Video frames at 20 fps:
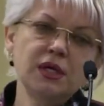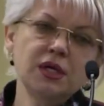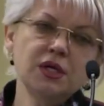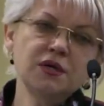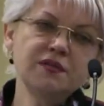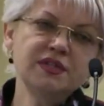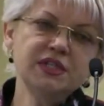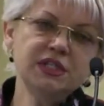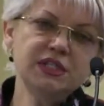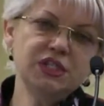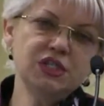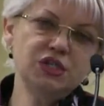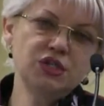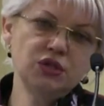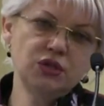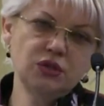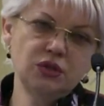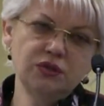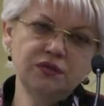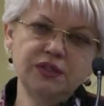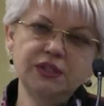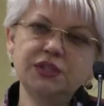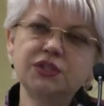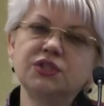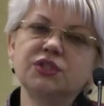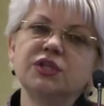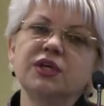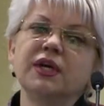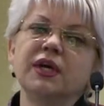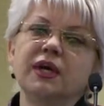Novak
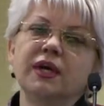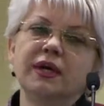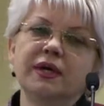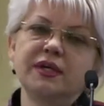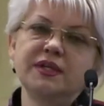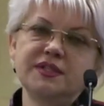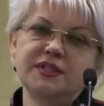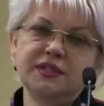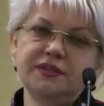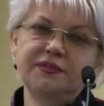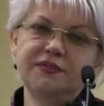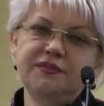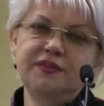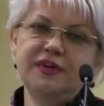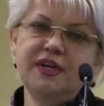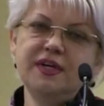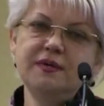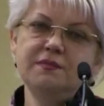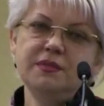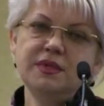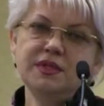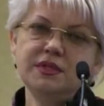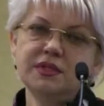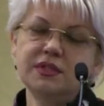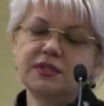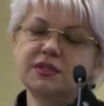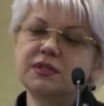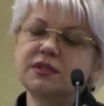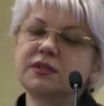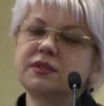Djokovic is a
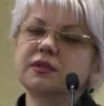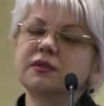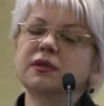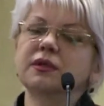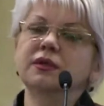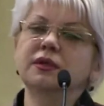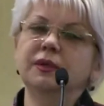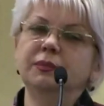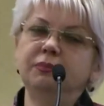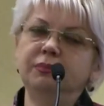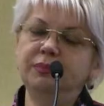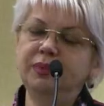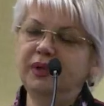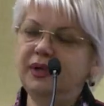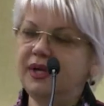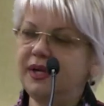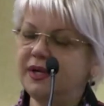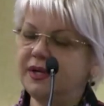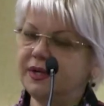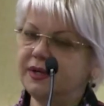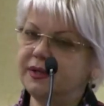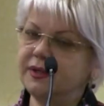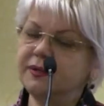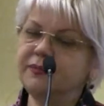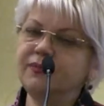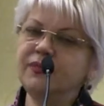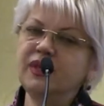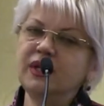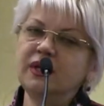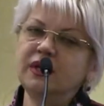famous uh,
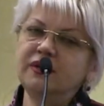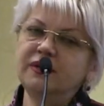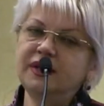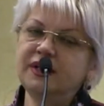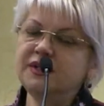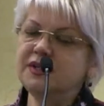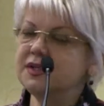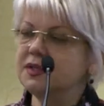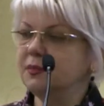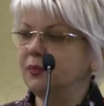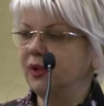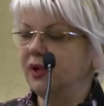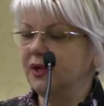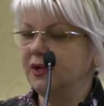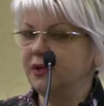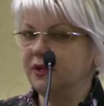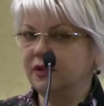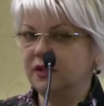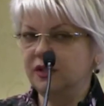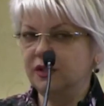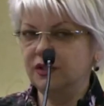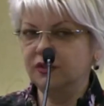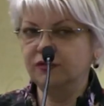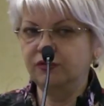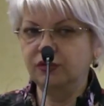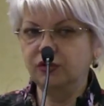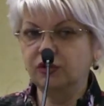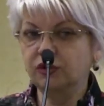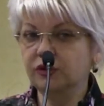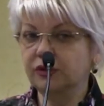player, tennis player in the
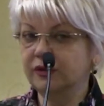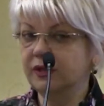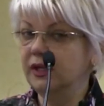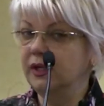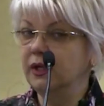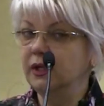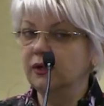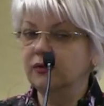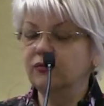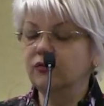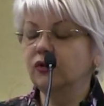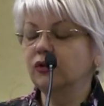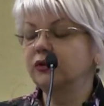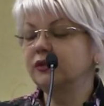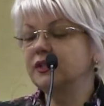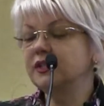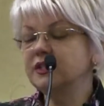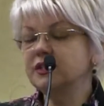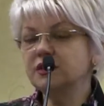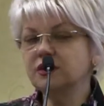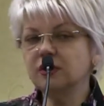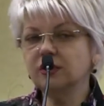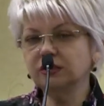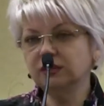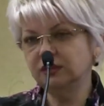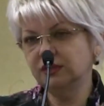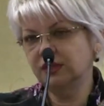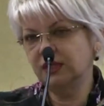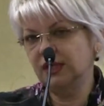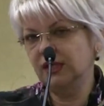world, but is
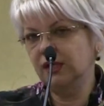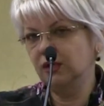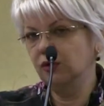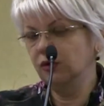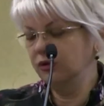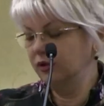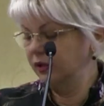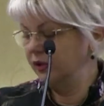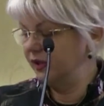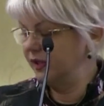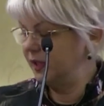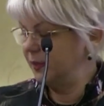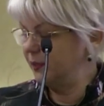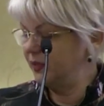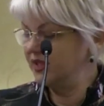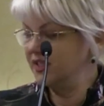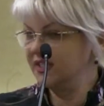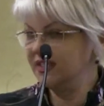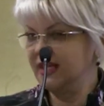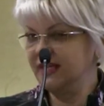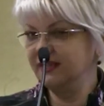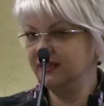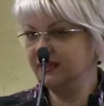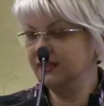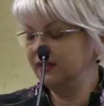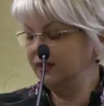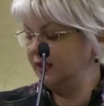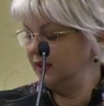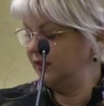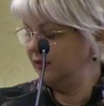not our
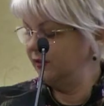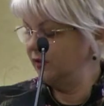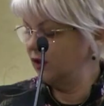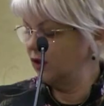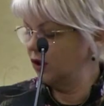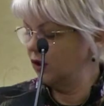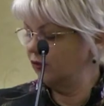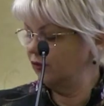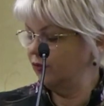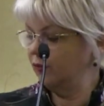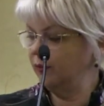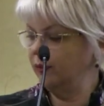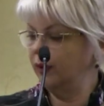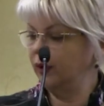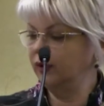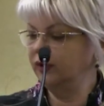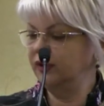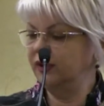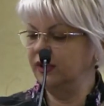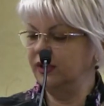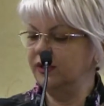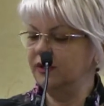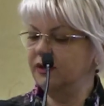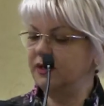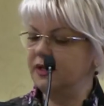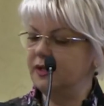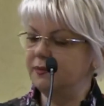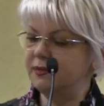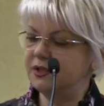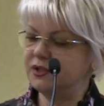representative of body
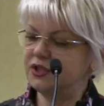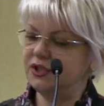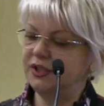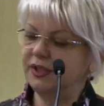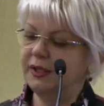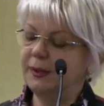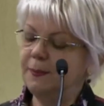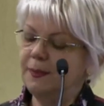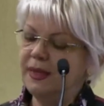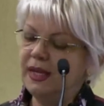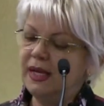imaging.